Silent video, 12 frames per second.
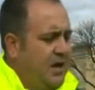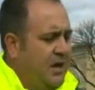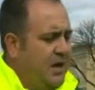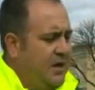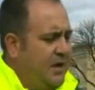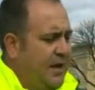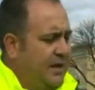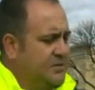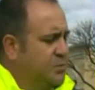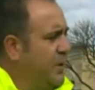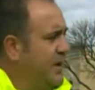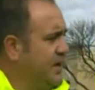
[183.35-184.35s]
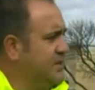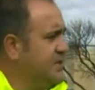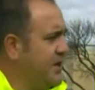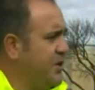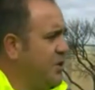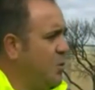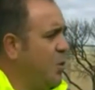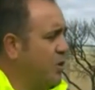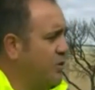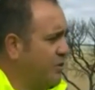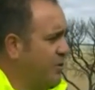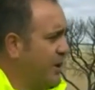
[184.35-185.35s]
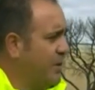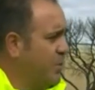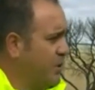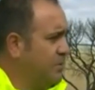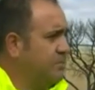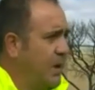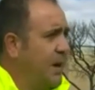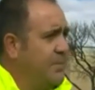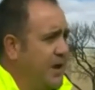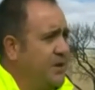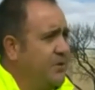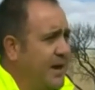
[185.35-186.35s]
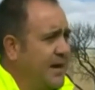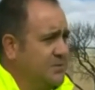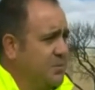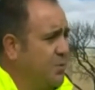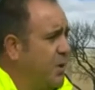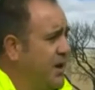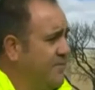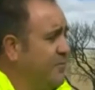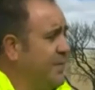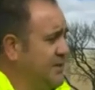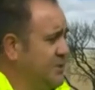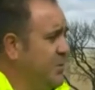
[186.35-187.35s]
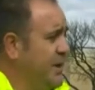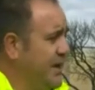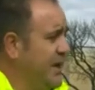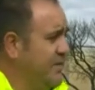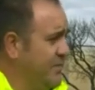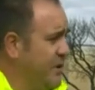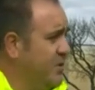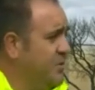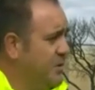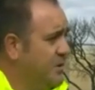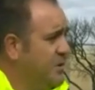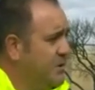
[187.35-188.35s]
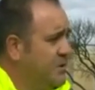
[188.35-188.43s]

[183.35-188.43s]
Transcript: Uh, as we continue to work through it, we'll update you guys with what information we can give you.